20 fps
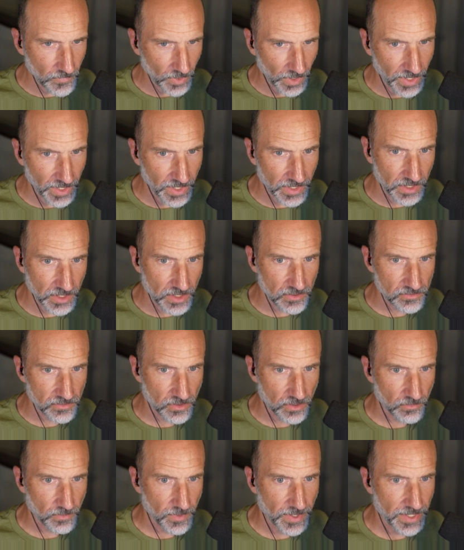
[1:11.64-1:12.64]
And it goes
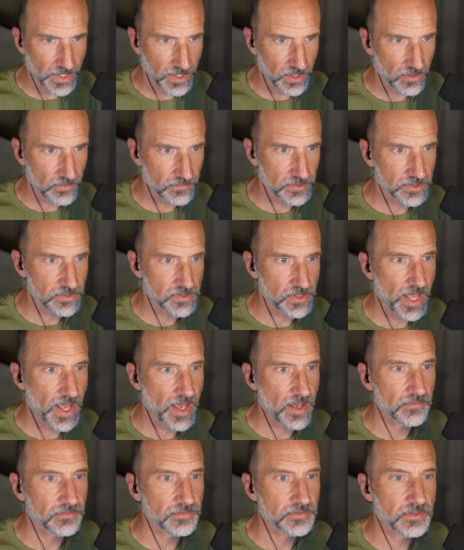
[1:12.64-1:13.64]
all the way over to
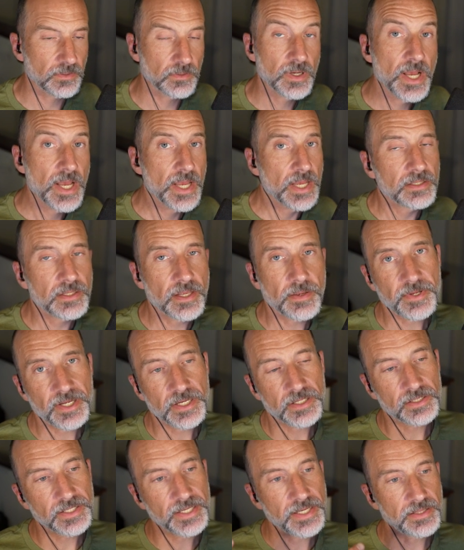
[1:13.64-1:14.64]
F. So
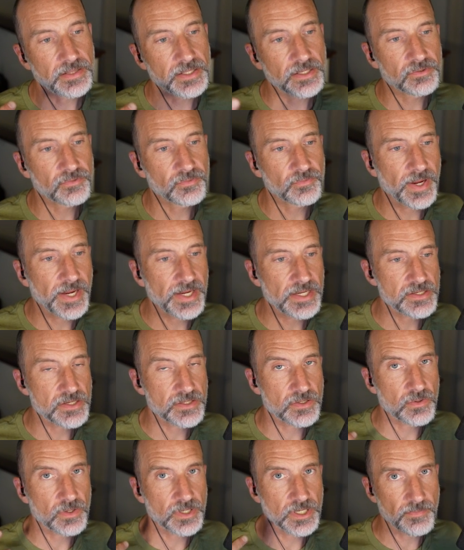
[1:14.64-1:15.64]
typically this range
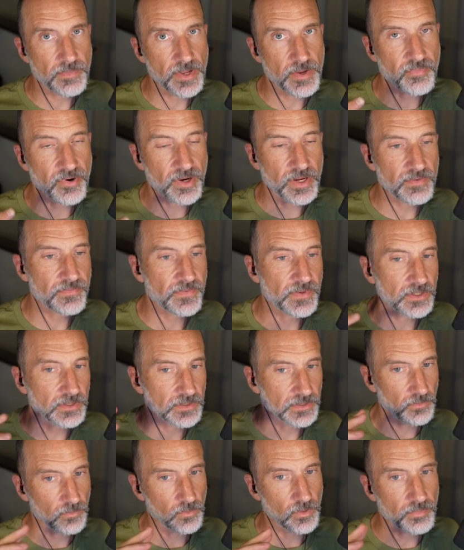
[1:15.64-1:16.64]
is going to be
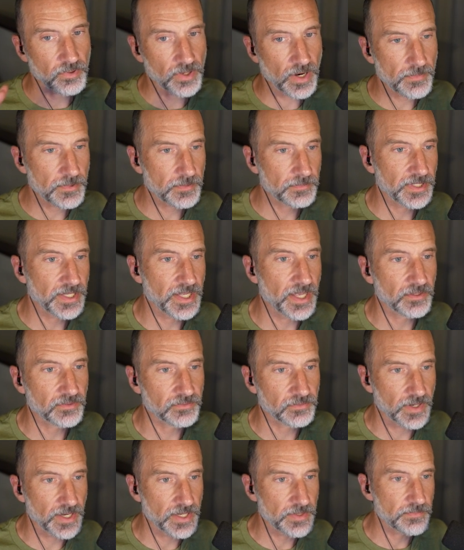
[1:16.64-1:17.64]
pre-filled. It will probably
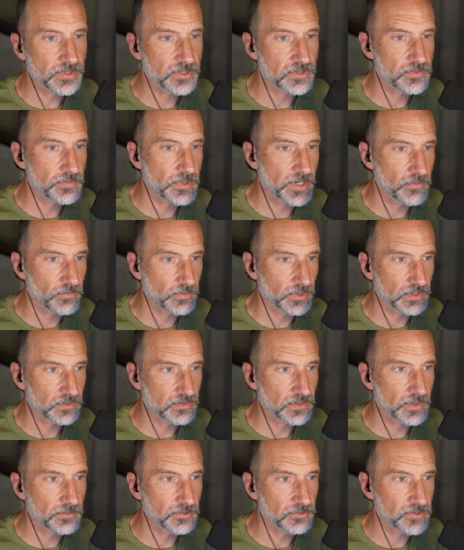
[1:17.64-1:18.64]
guess right, but you probably want to
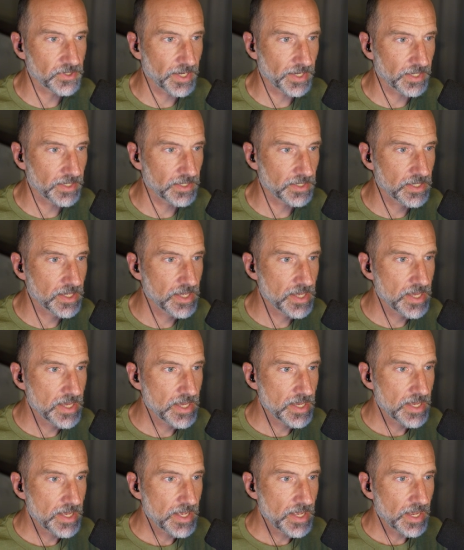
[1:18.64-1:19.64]
double check it.
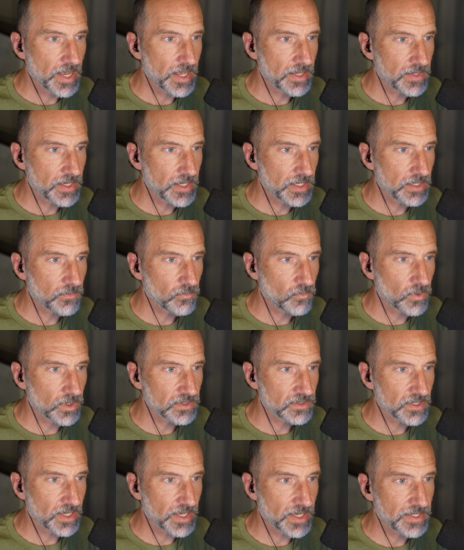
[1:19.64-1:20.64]
And then it
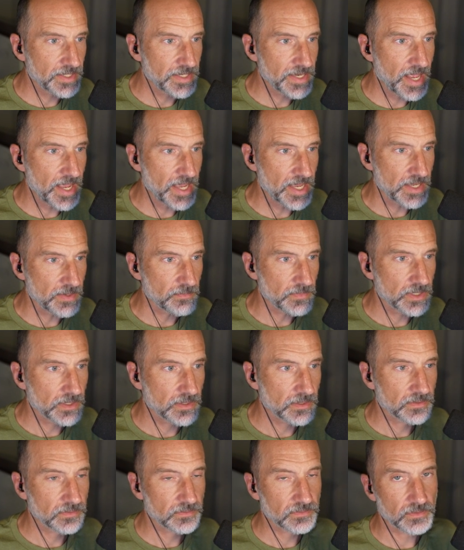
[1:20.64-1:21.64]
wants a name.
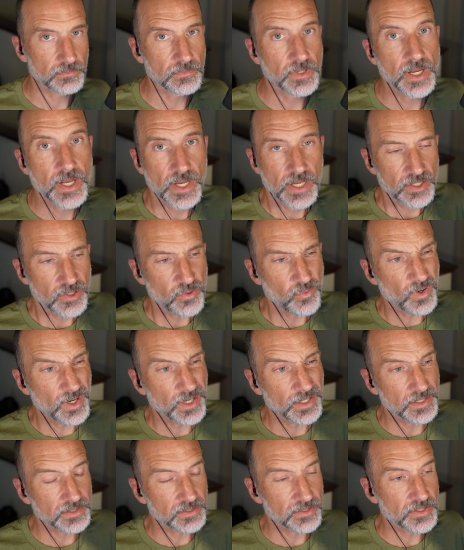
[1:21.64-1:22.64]
So you
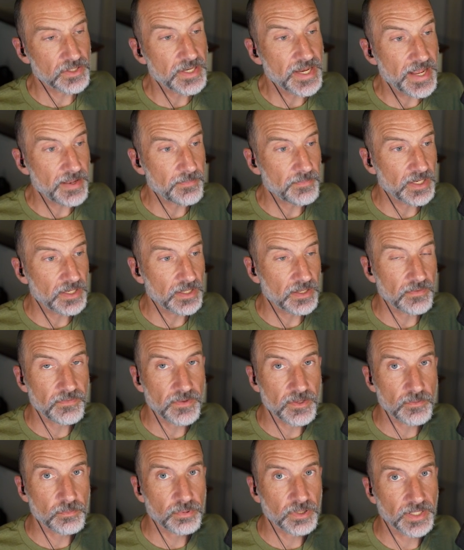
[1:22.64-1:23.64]
want to name it if
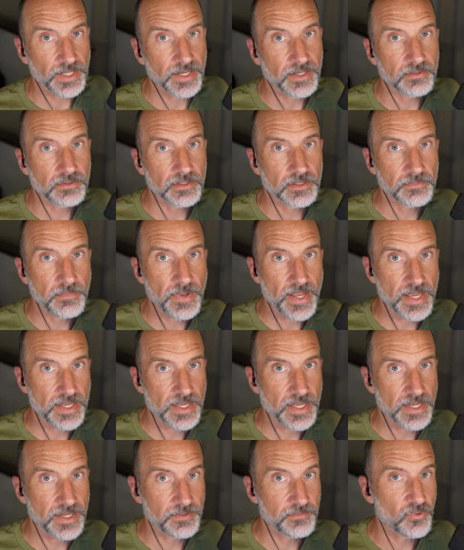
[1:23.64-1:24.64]
you plan on
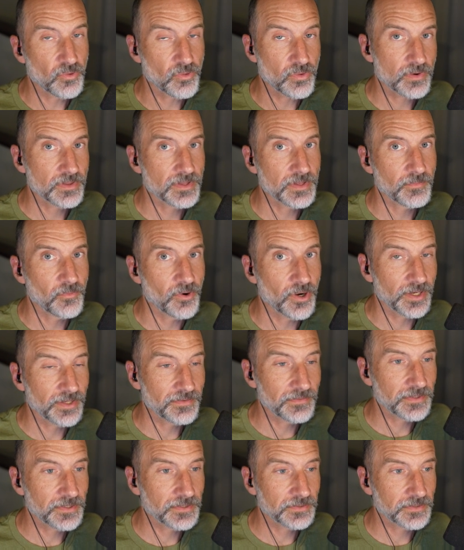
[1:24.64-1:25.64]
making more than
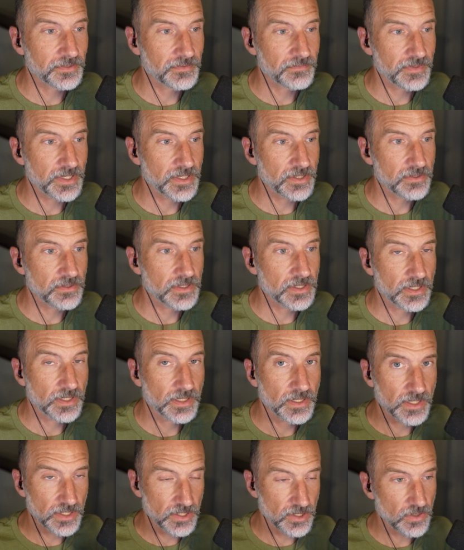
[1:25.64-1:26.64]
one filter view.
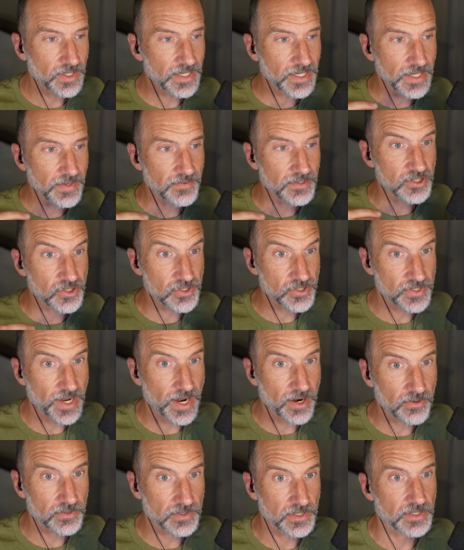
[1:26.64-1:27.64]
And you can even
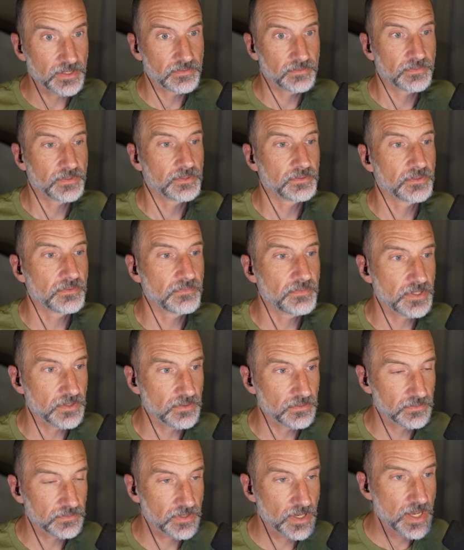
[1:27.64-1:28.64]
share these filter
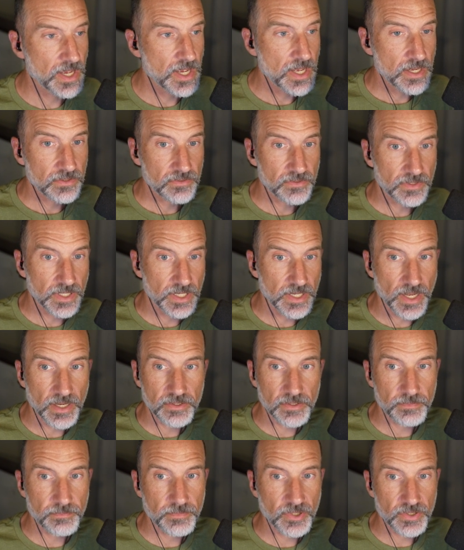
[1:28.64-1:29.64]
views so the
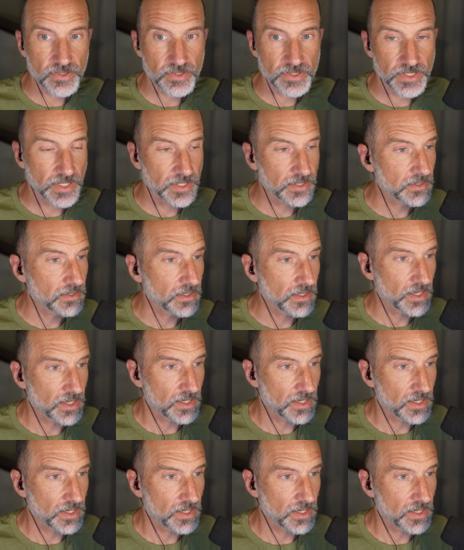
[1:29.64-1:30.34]
other person